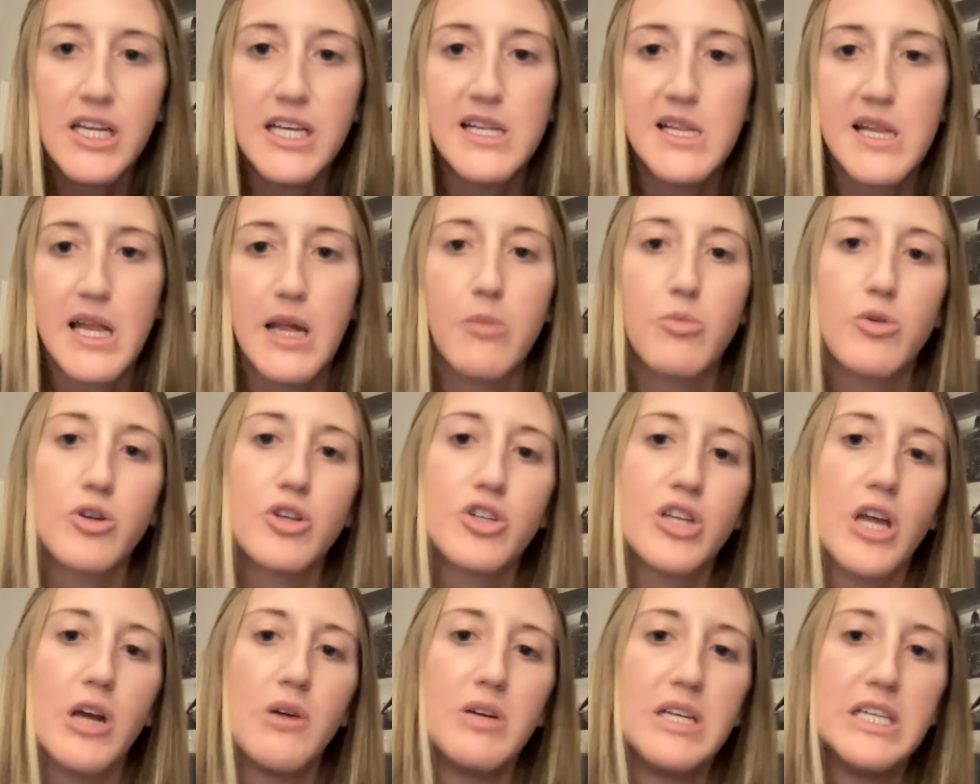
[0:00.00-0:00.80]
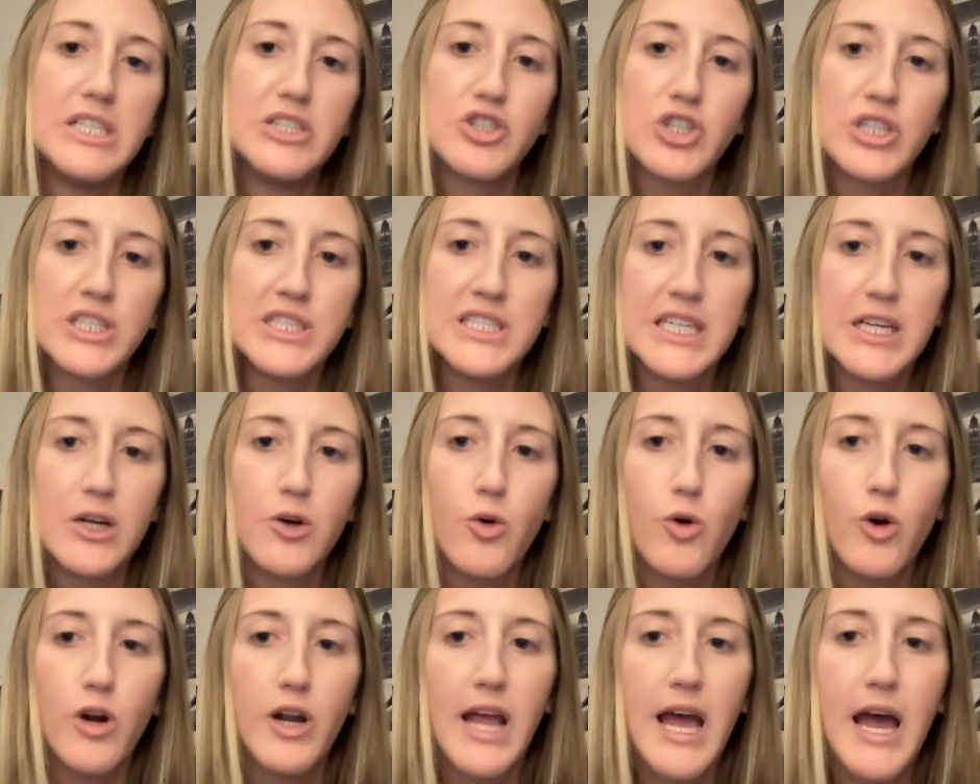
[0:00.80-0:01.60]
It's able to show intrinsic
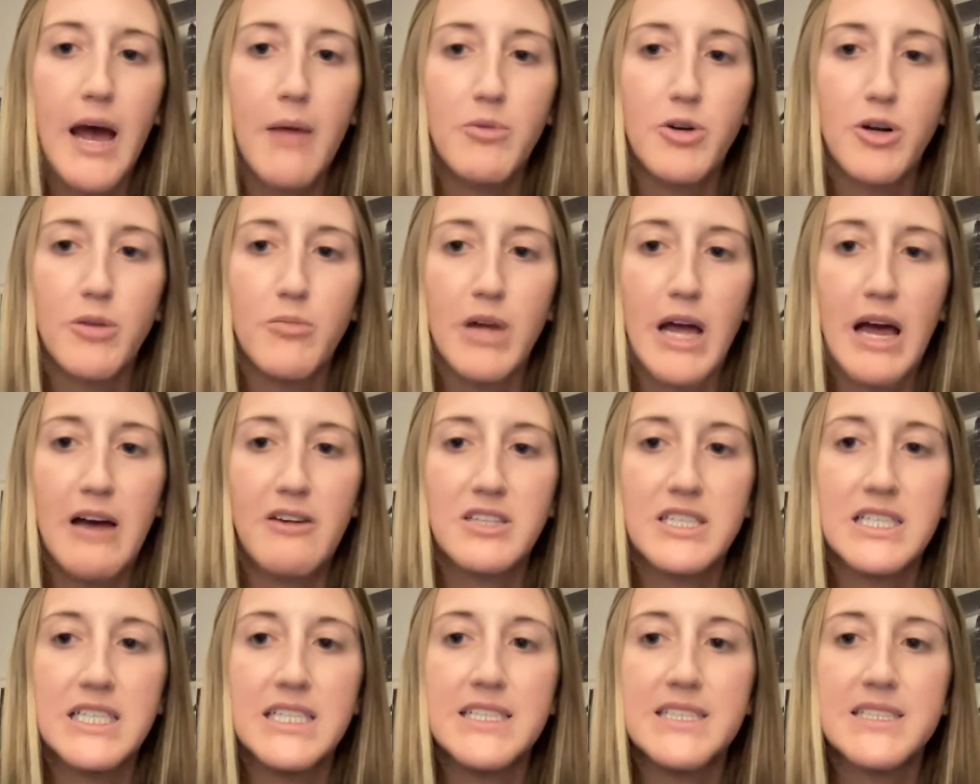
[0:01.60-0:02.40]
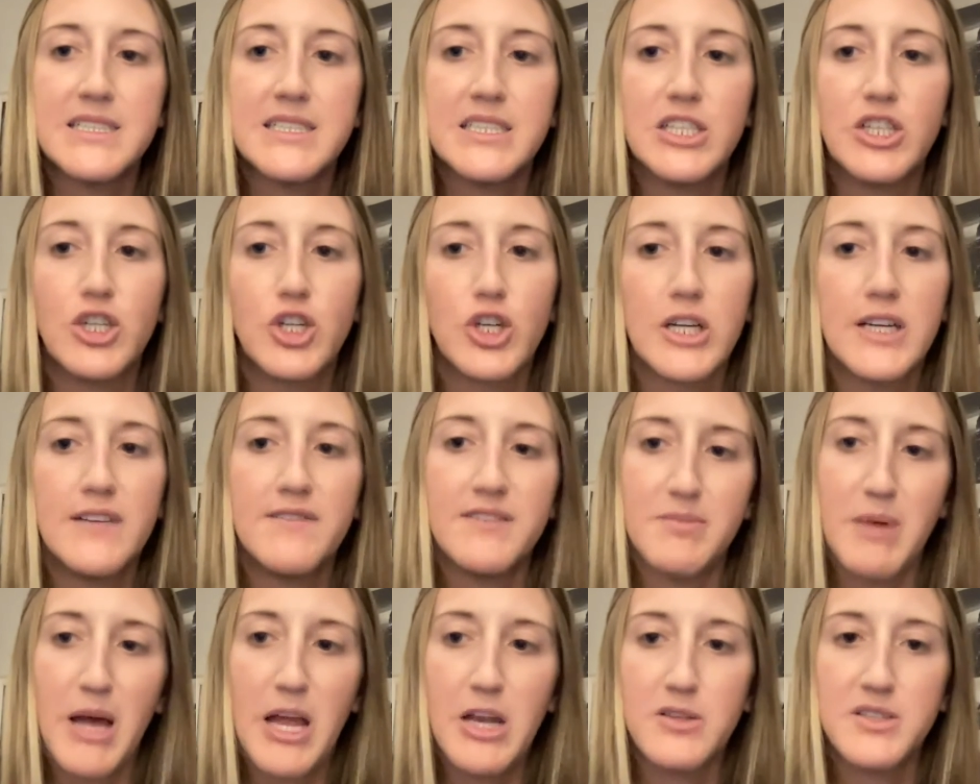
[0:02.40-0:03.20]
cord abnormalities, the degree of
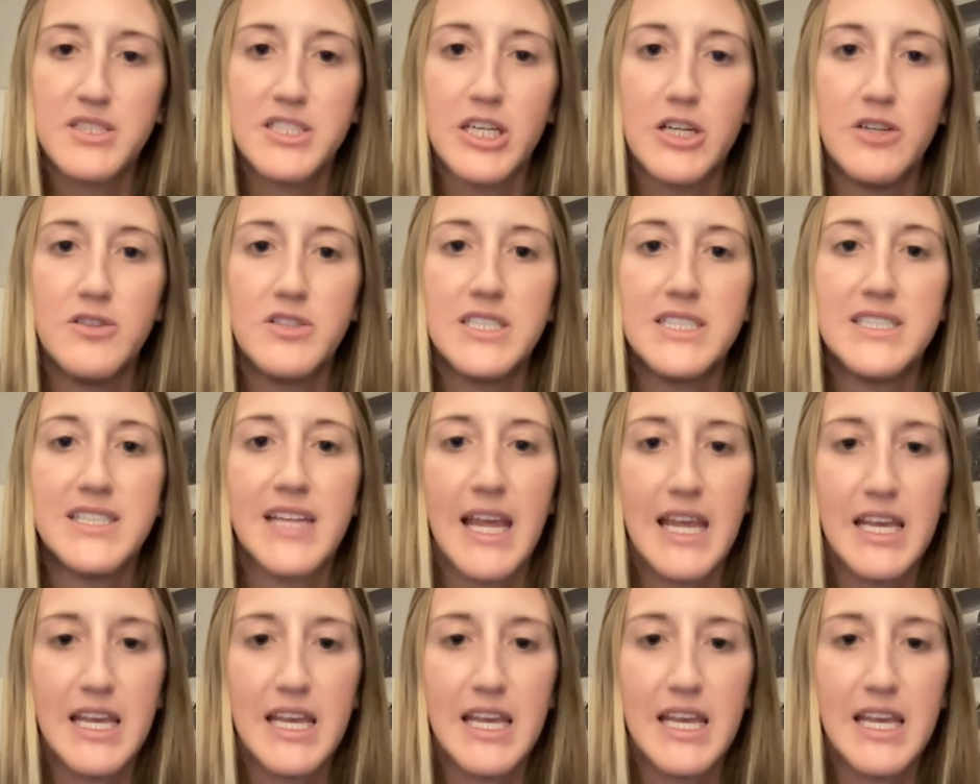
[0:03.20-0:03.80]
spinal stenosis,